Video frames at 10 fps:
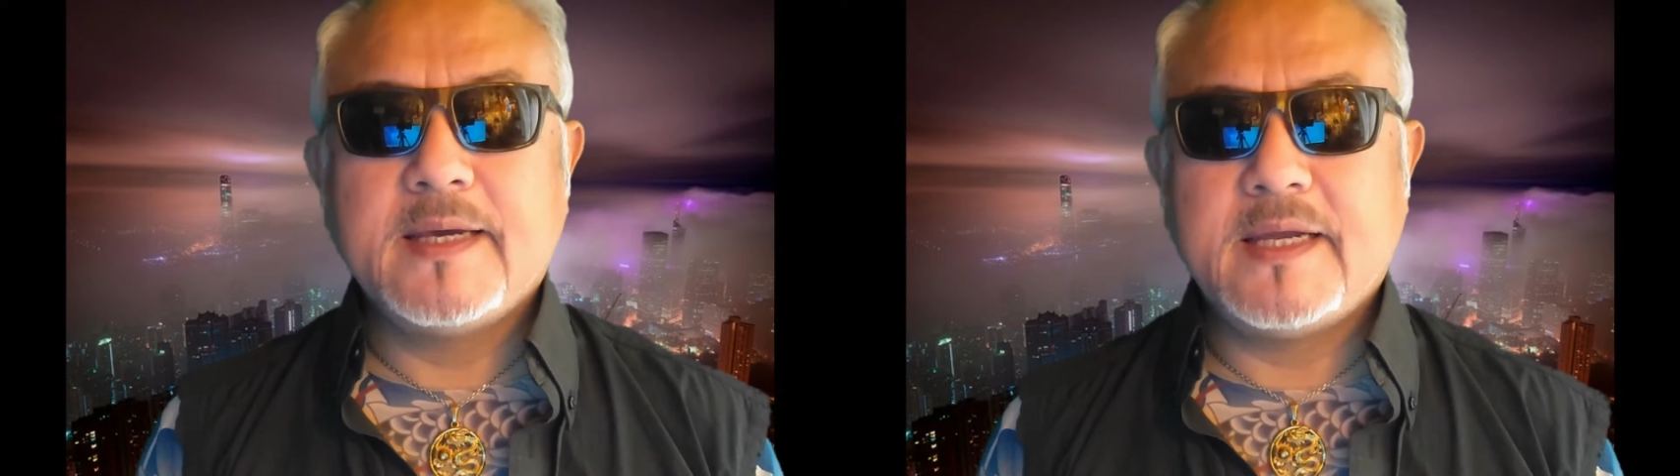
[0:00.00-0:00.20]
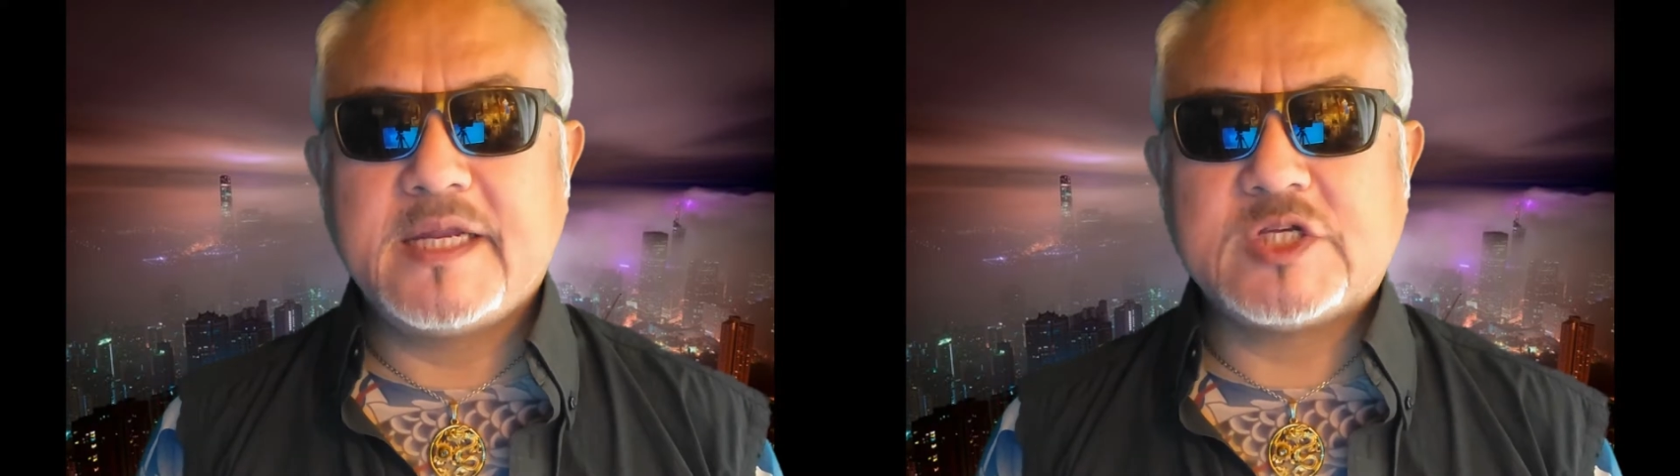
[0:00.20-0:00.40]

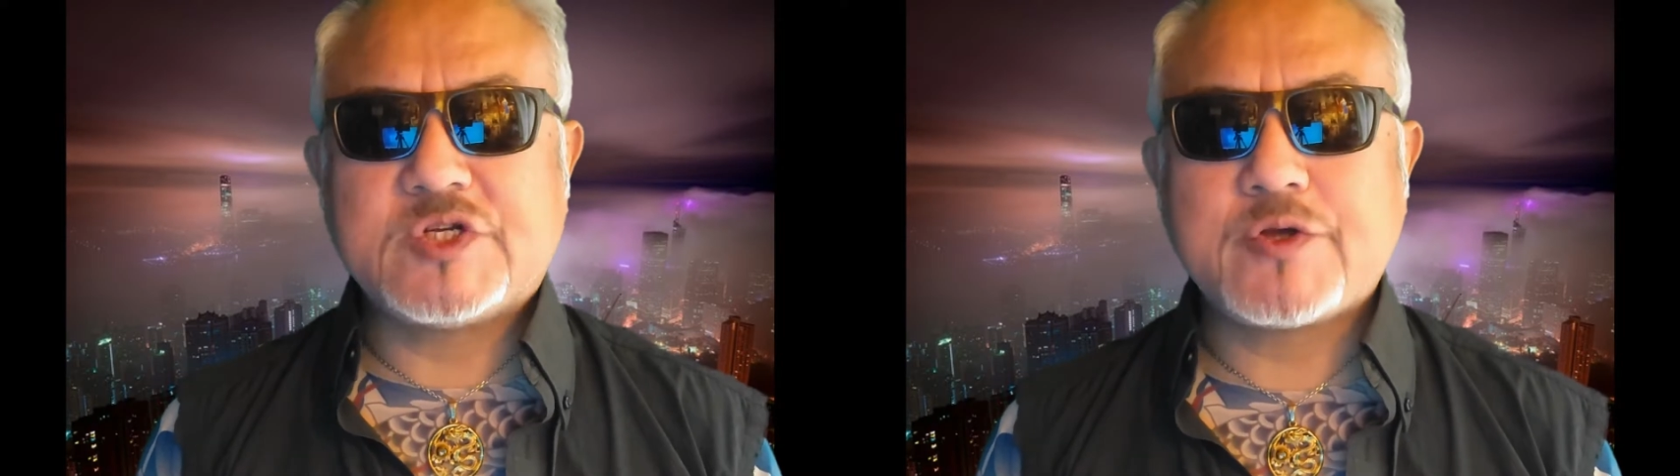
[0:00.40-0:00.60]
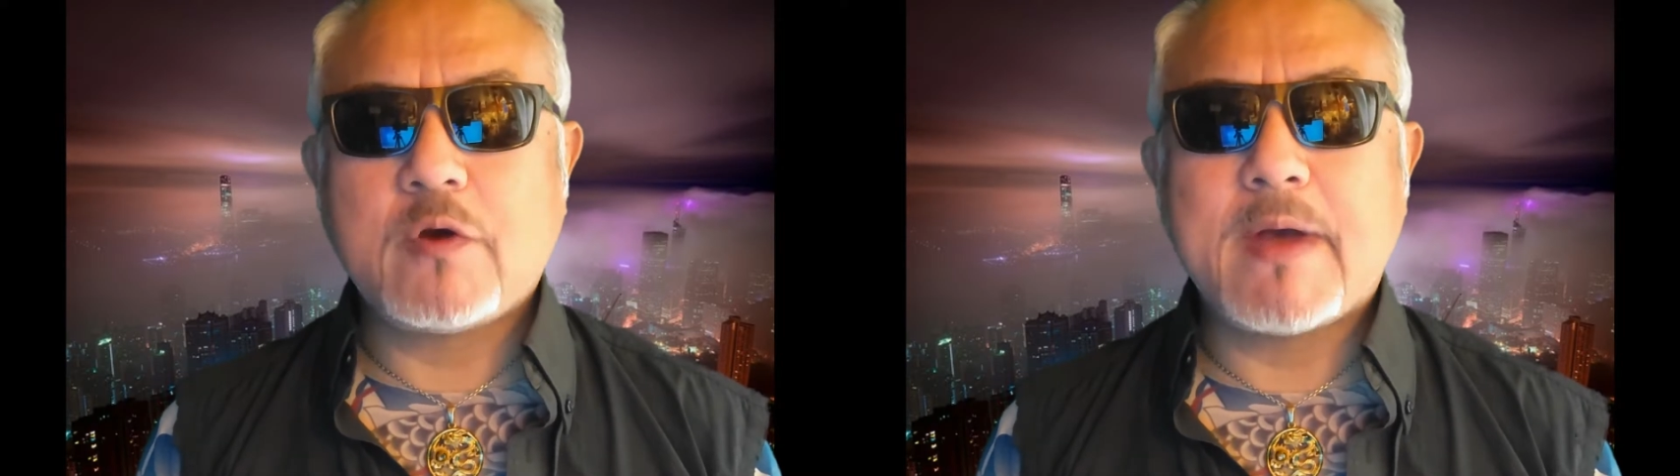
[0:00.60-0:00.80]
It is
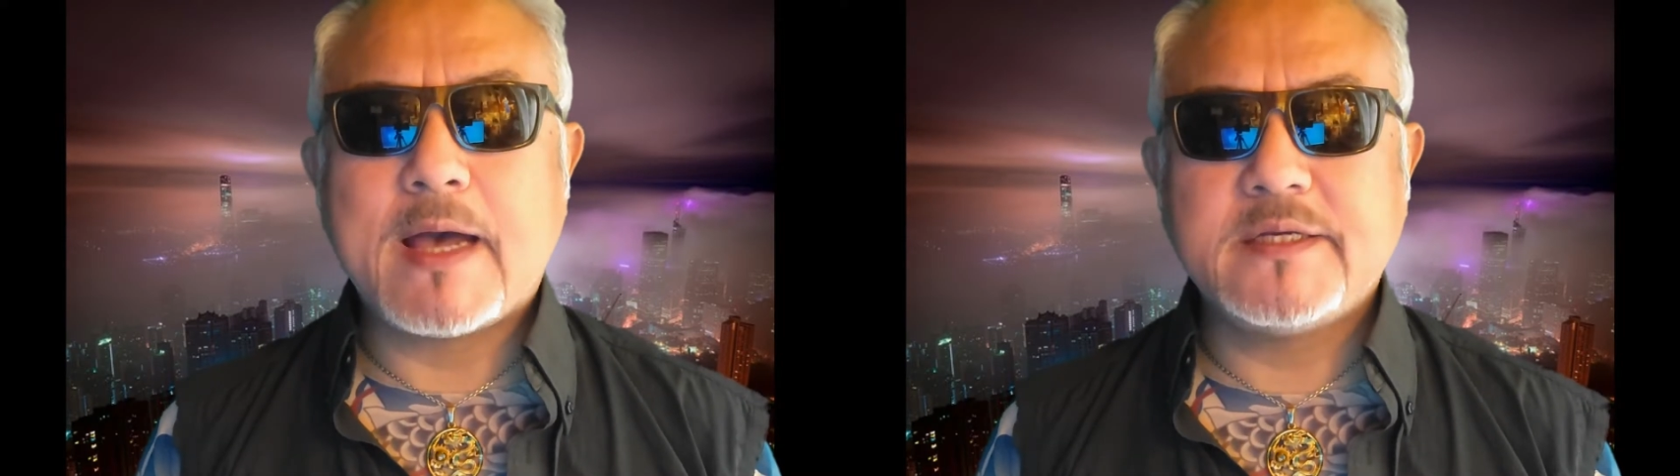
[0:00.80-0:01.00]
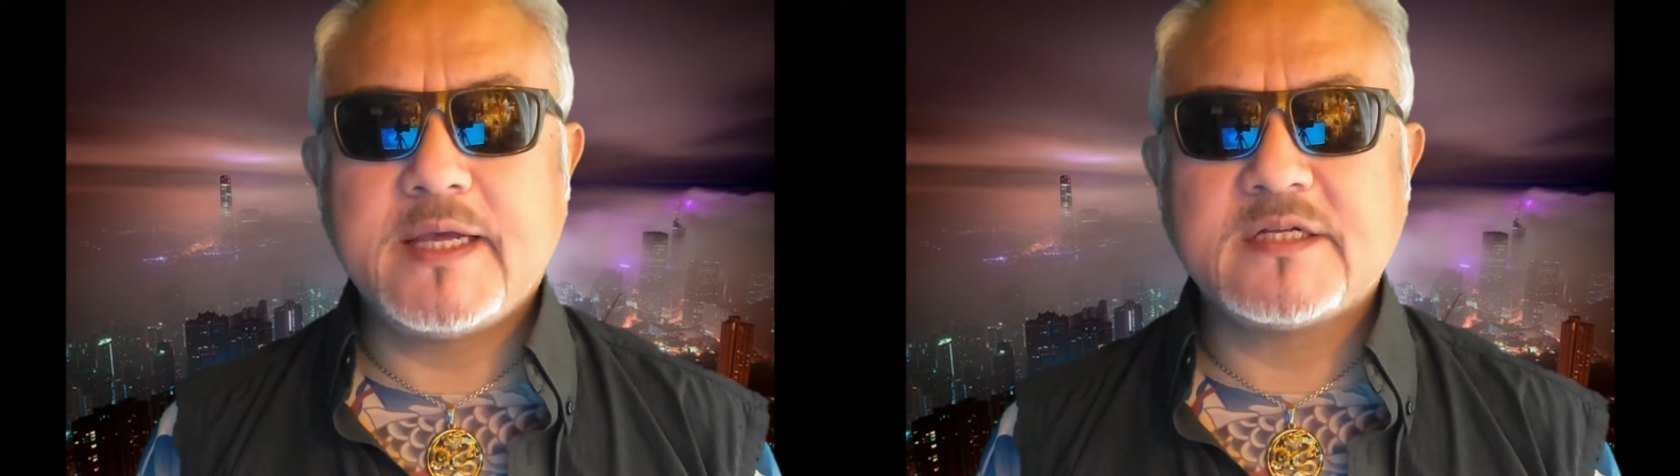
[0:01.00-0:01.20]
so
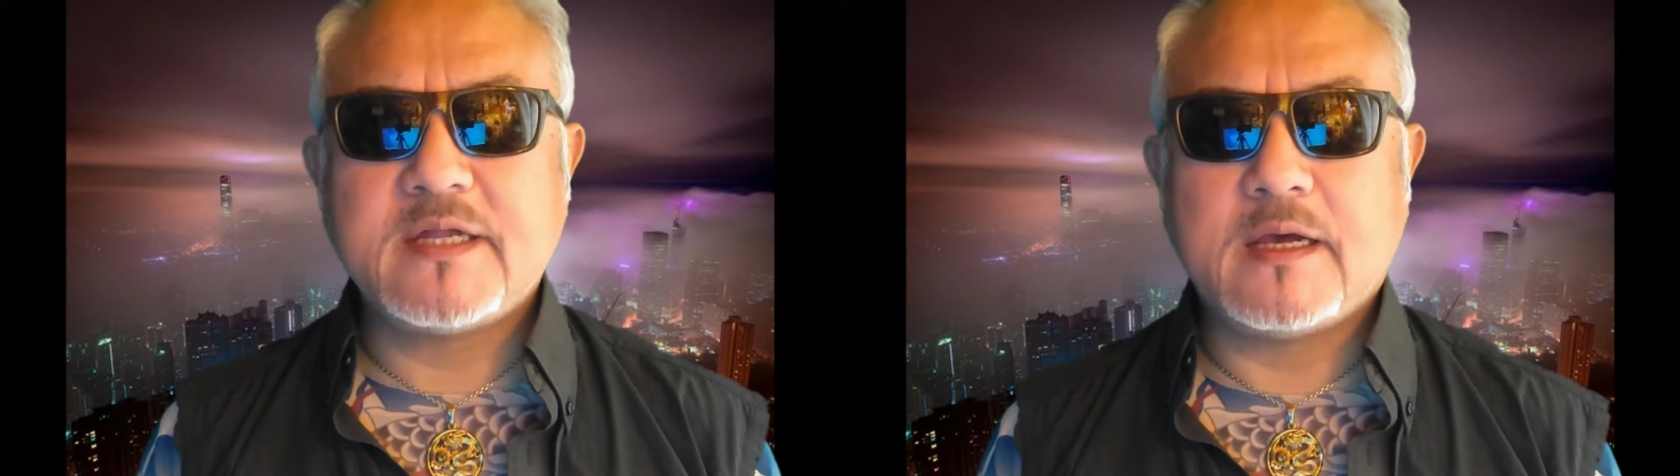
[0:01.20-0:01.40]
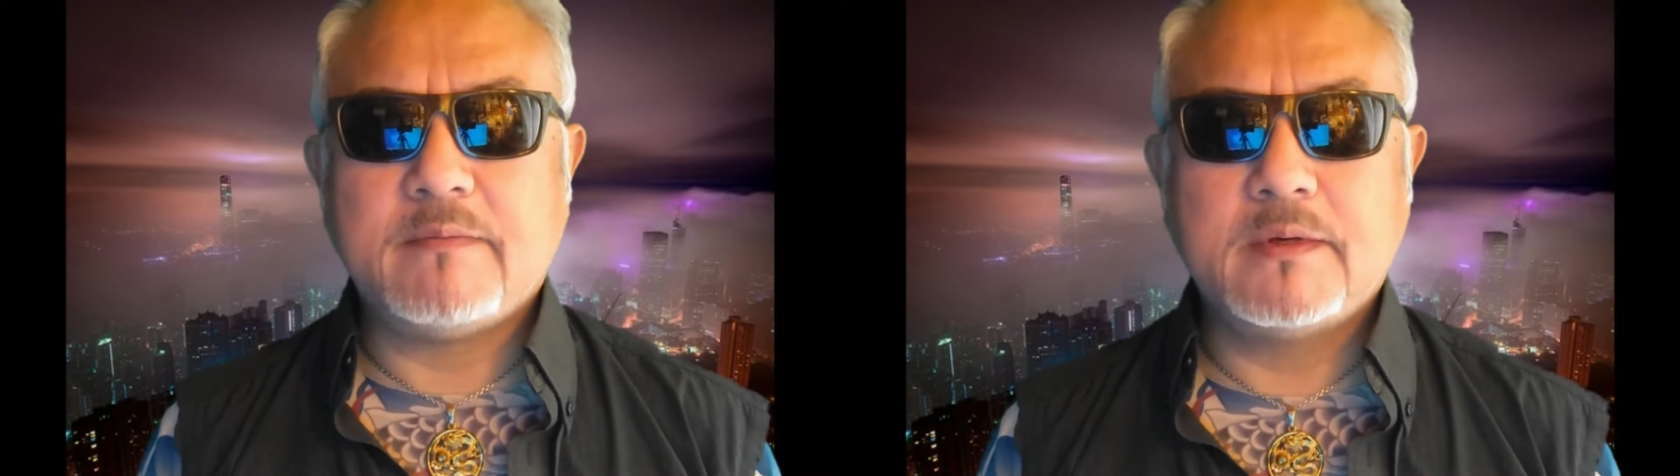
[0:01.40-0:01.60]

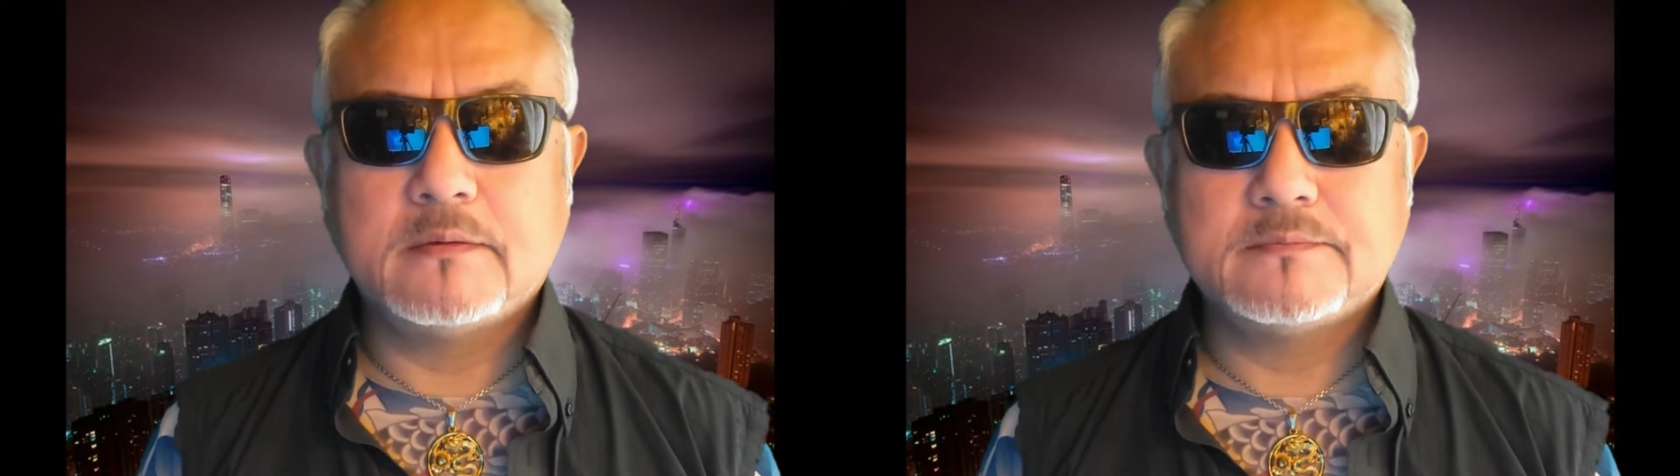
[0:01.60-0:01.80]
addictive